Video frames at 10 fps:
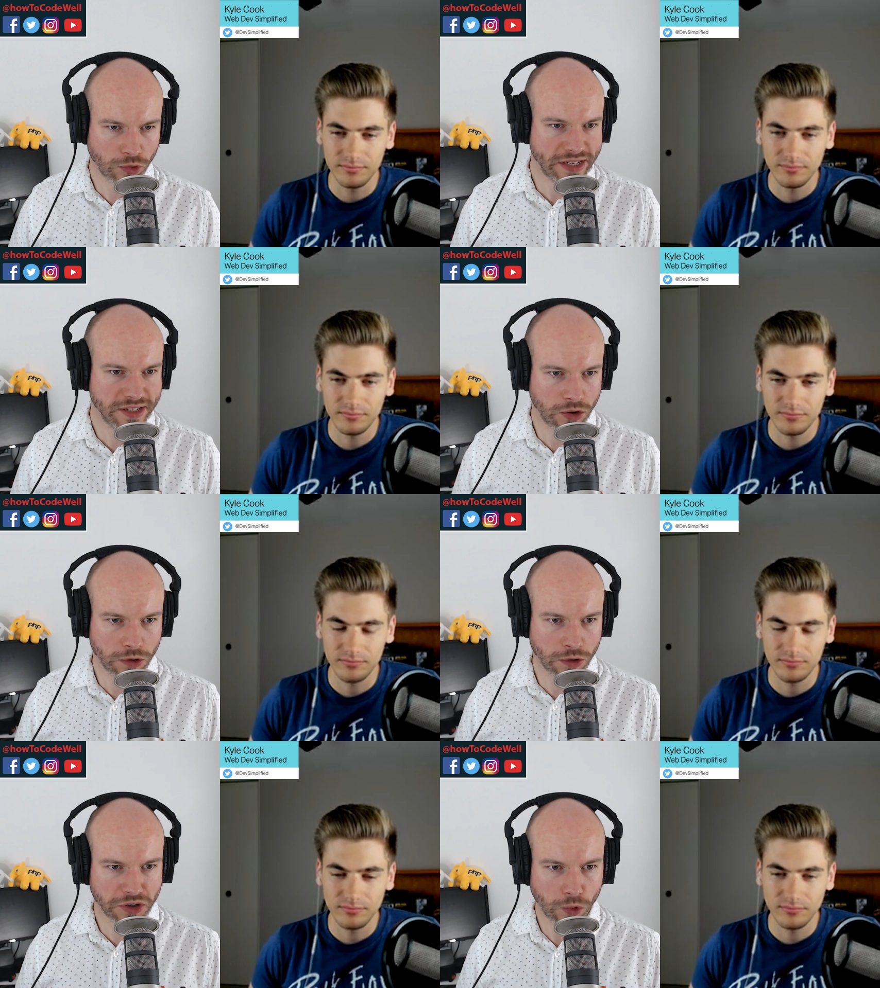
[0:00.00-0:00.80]
Speaker 1: what is the
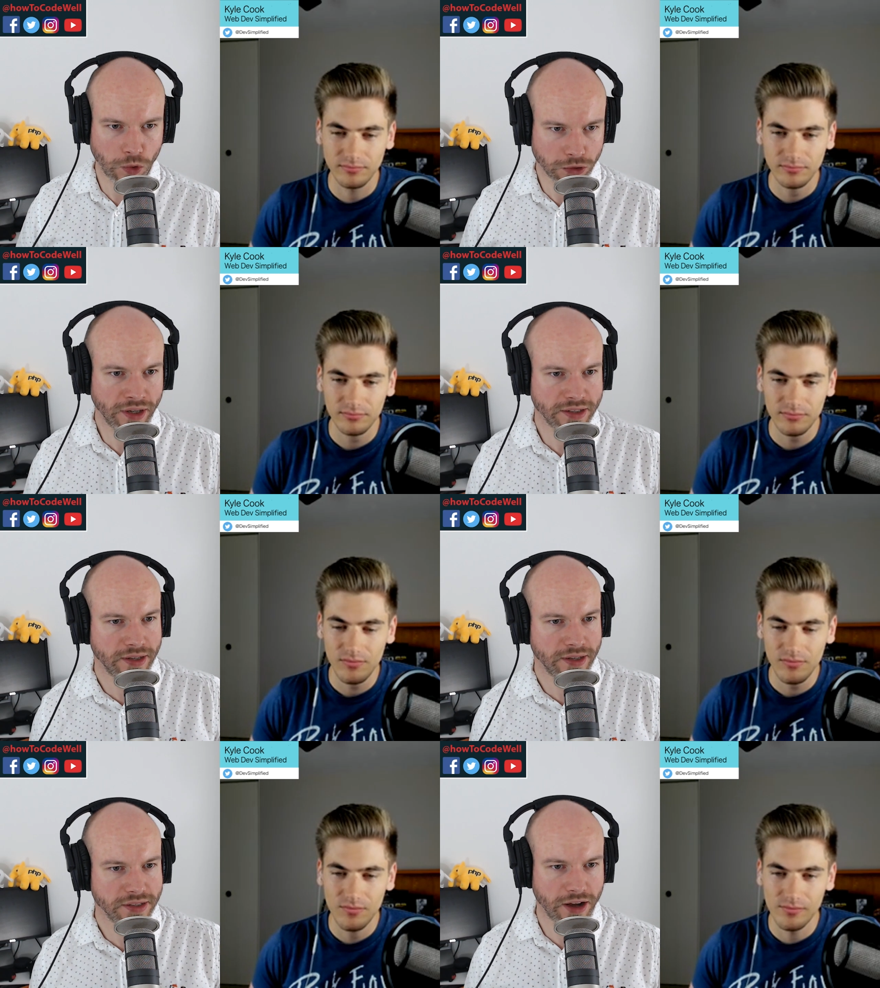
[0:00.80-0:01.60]
course called? Let's
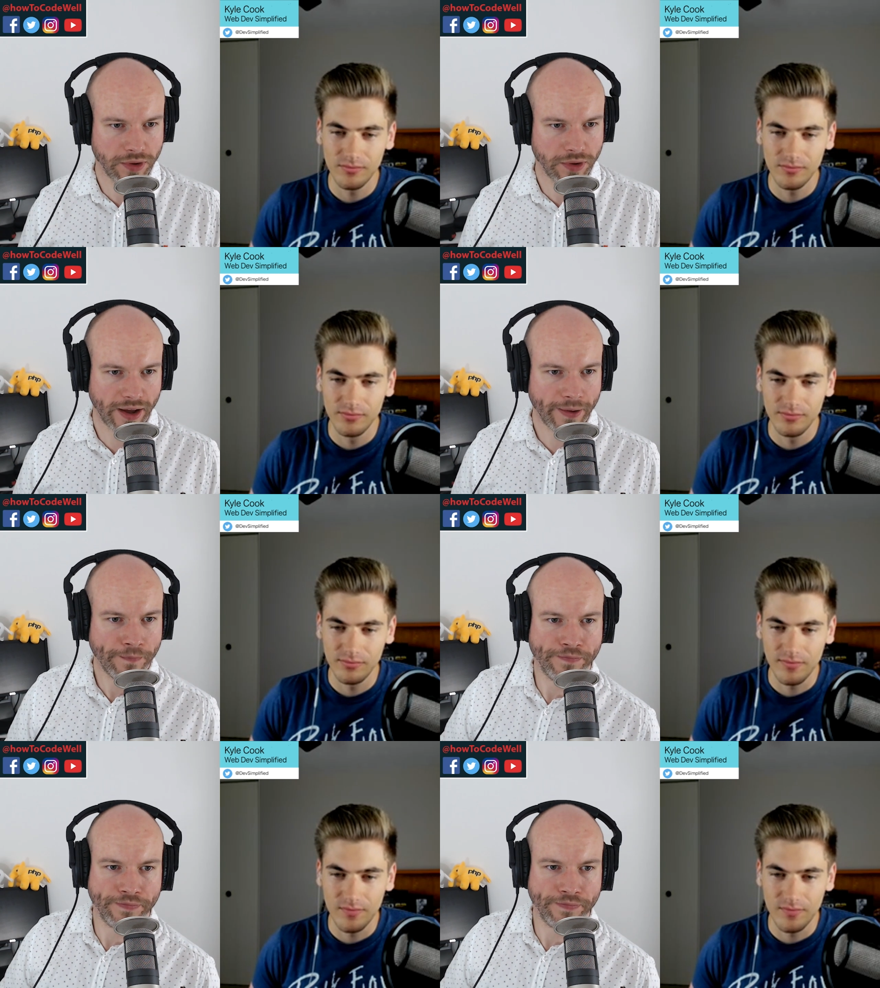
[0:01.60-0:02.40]
let's start with that.
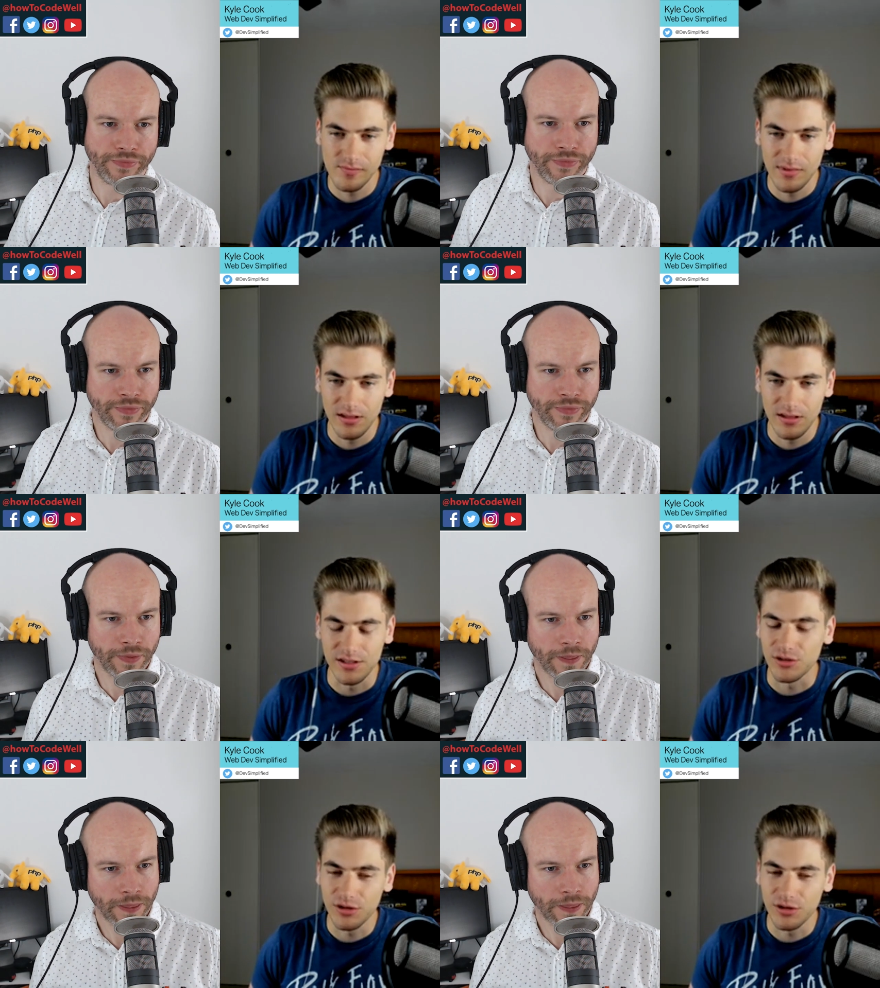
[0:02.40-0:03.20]
Speaker 2: Yeah,
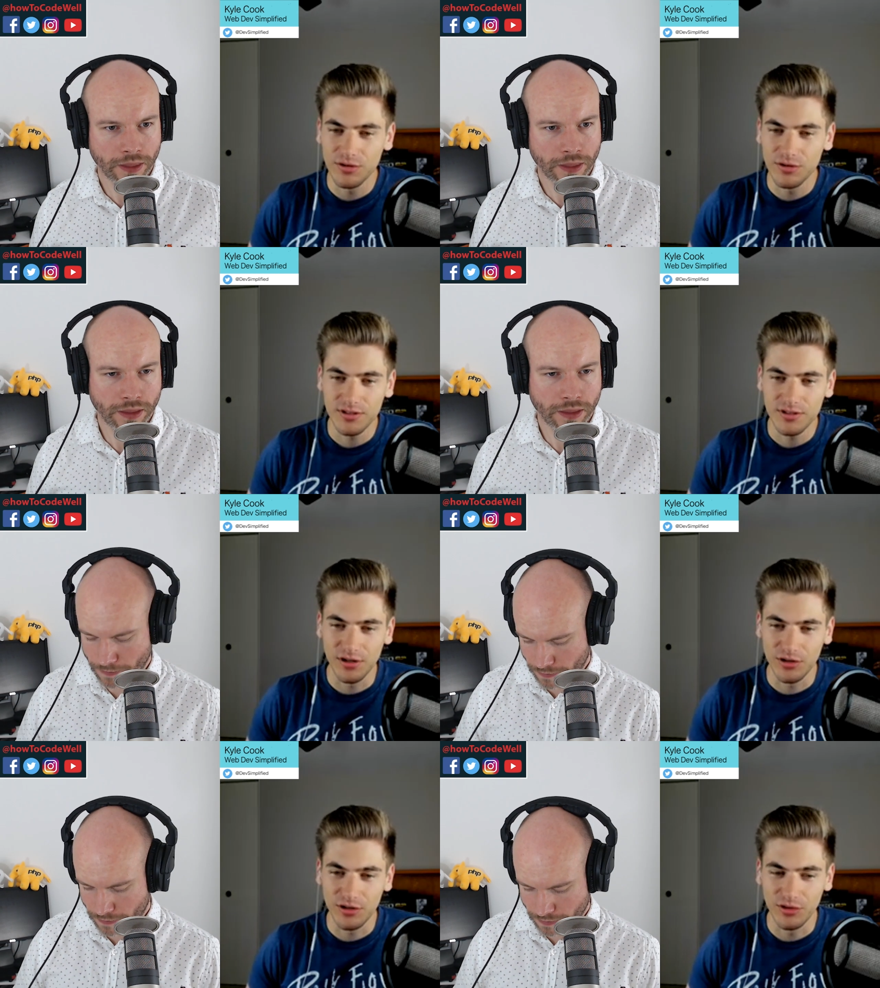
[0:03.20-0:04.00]
so the course is
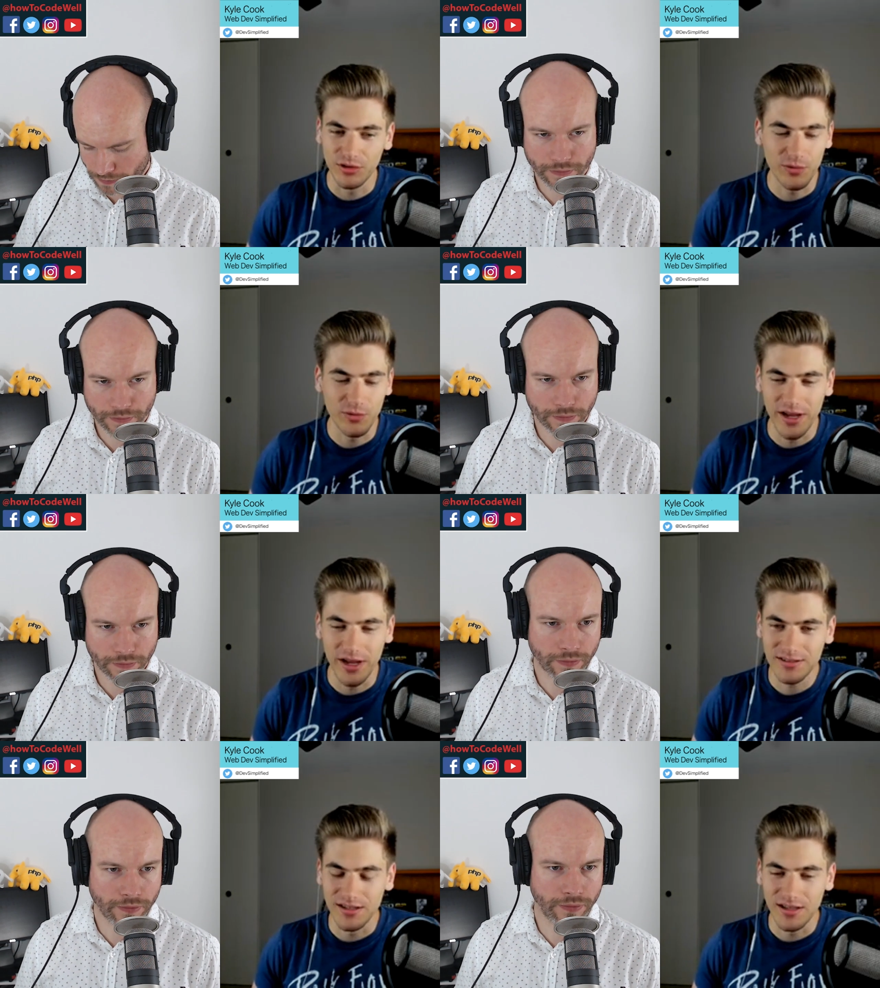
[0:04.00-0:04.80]
called Learn React
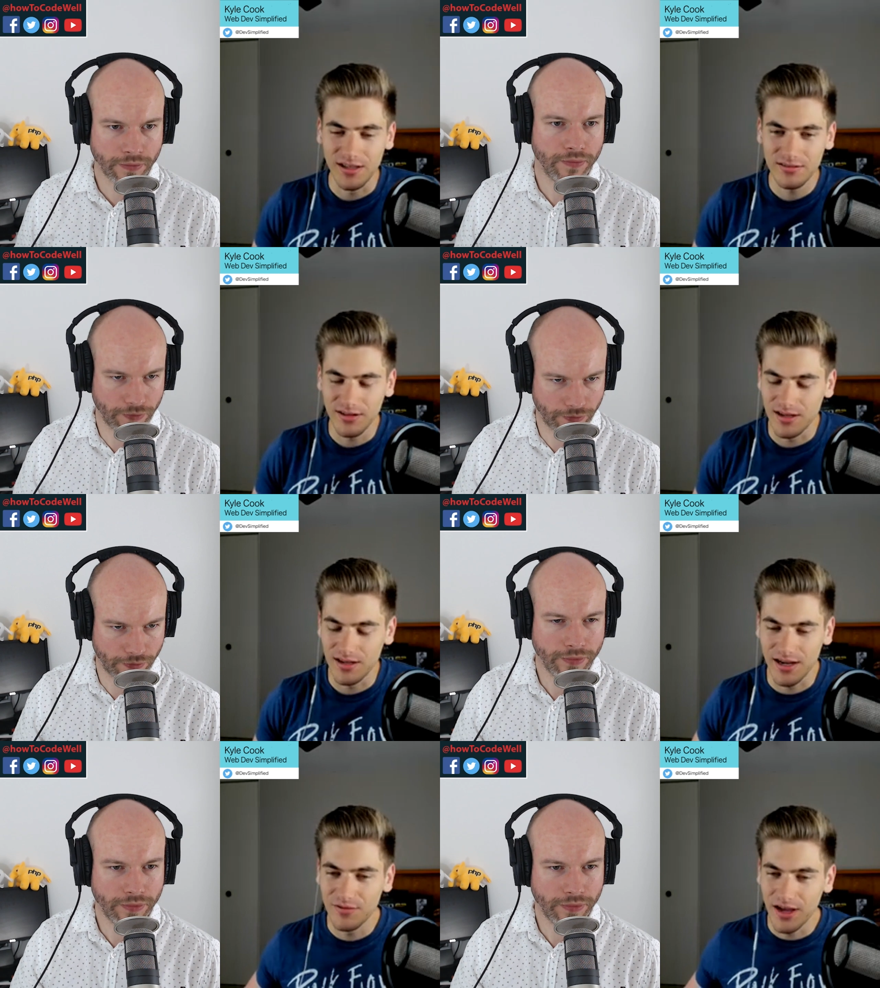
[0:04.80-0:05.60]
Today, and
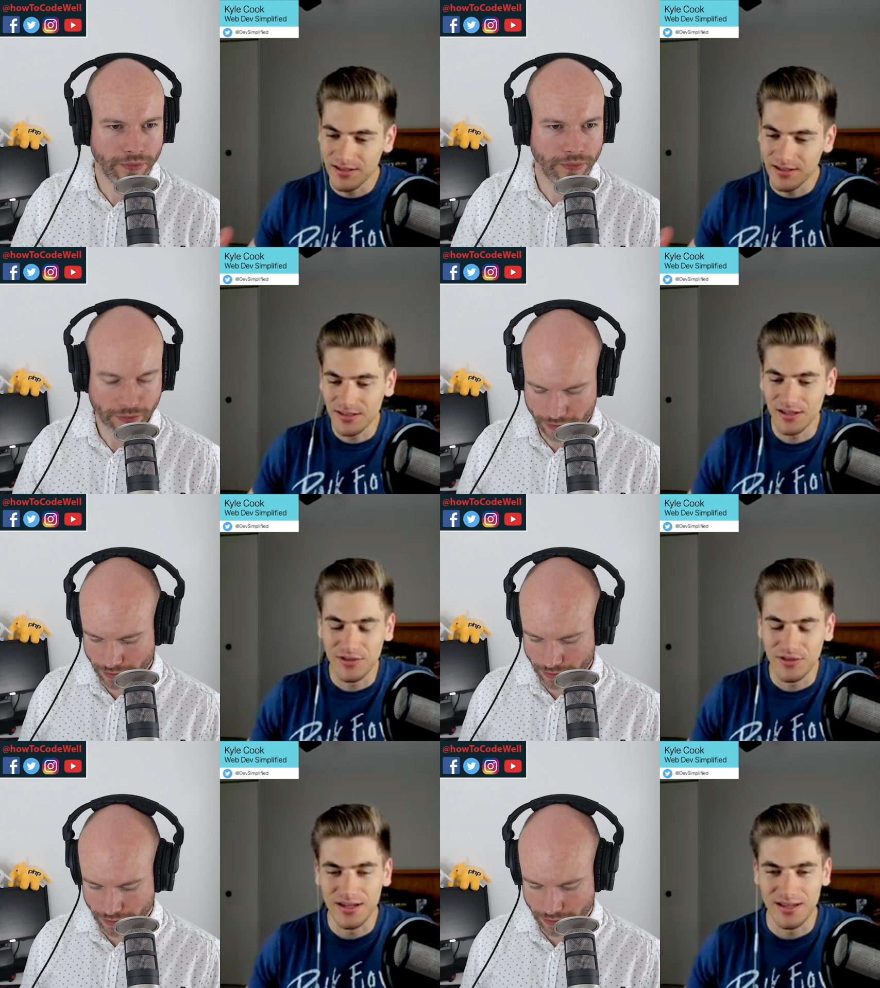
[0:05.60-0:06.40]
kind of the idea of
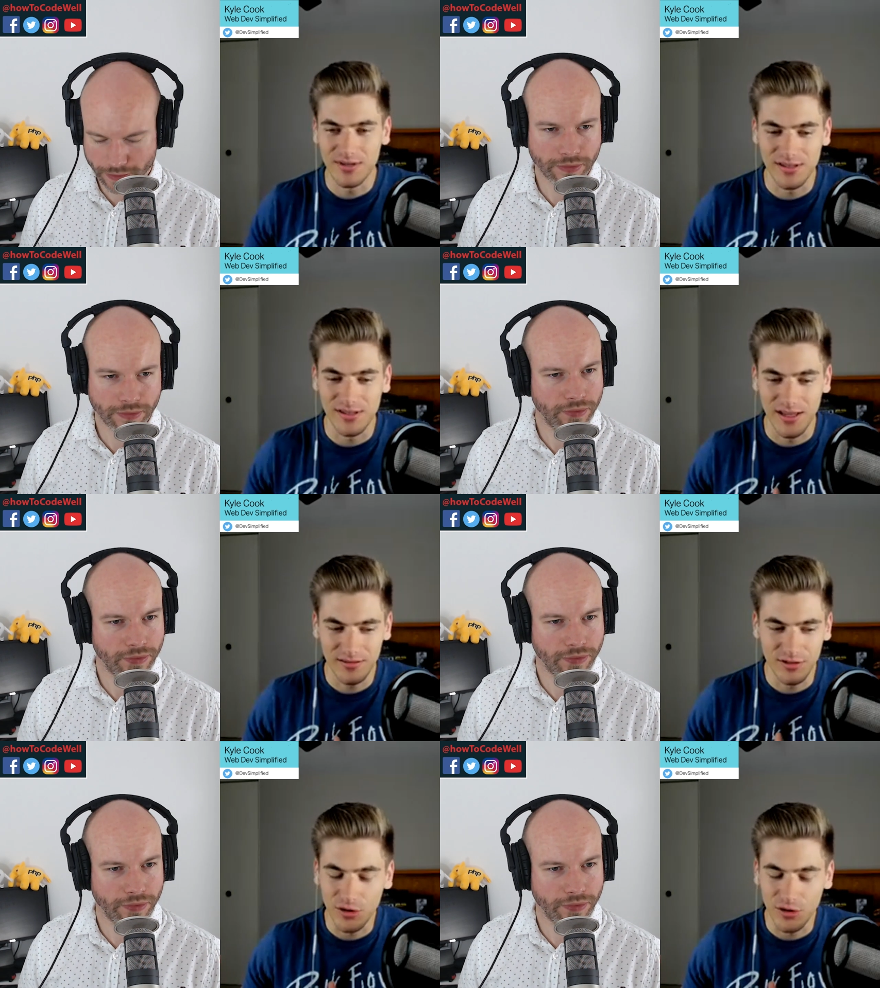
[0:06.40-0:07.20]
the name is
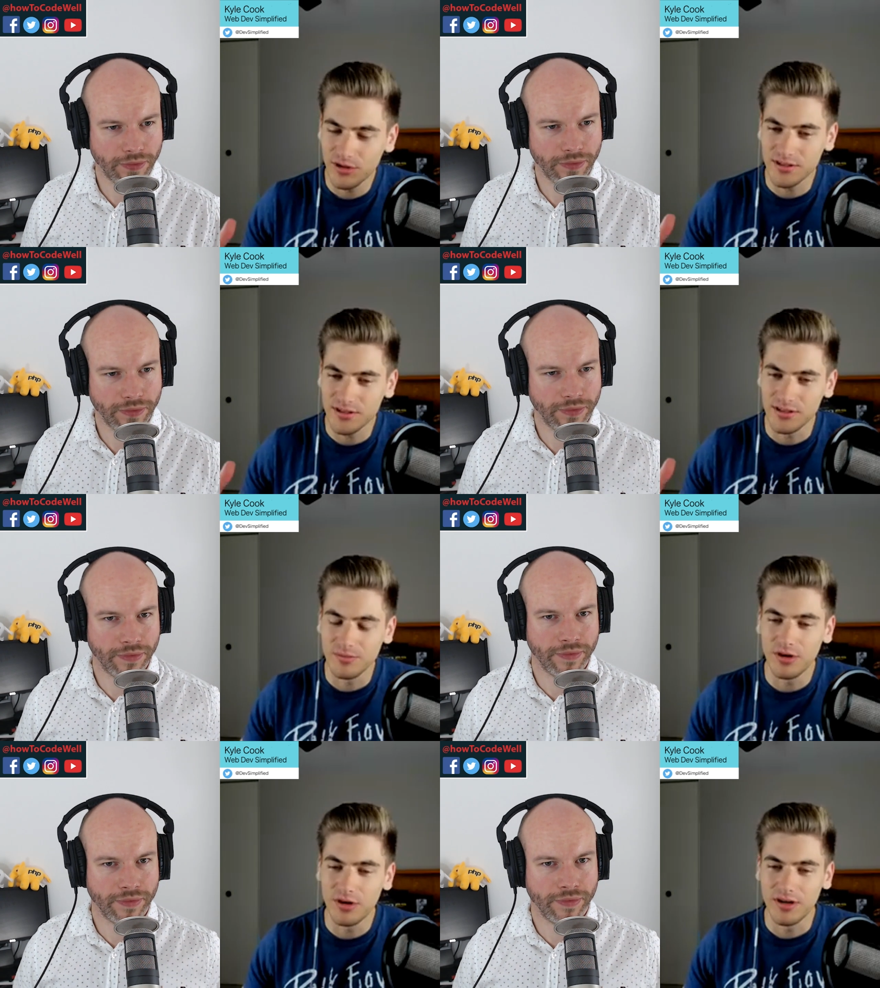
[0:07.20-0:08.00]
that the course is
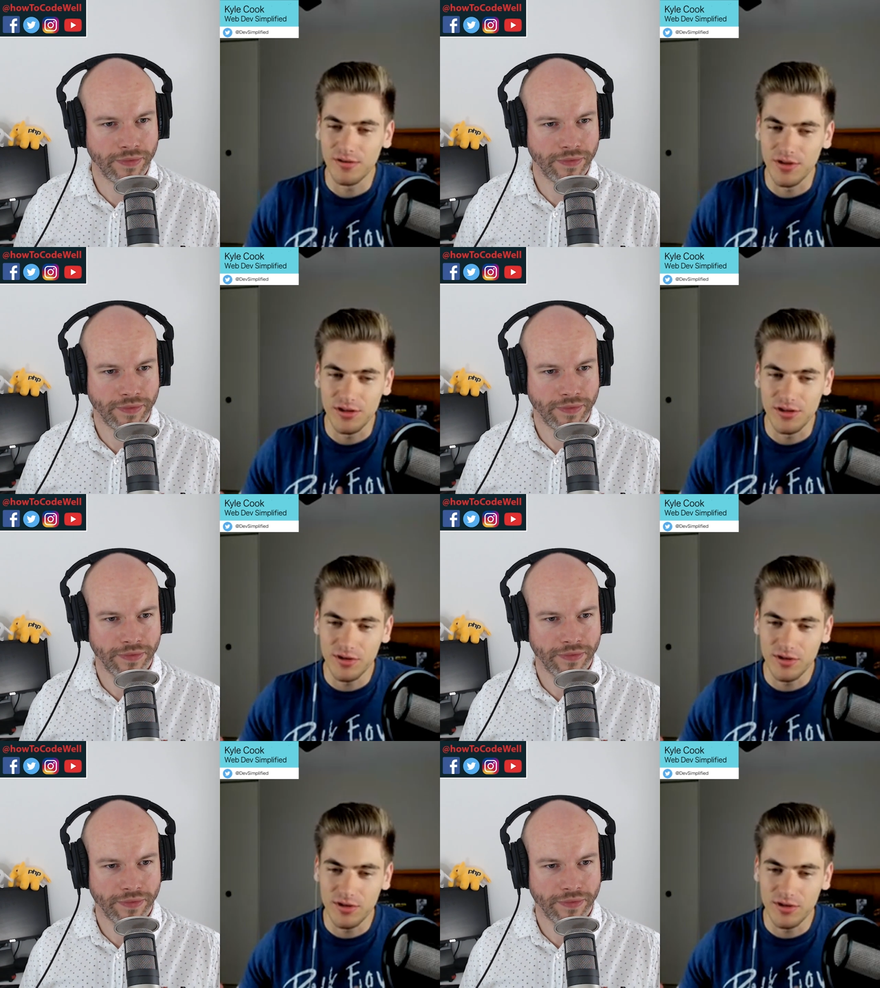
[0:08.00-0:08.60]
small enough that you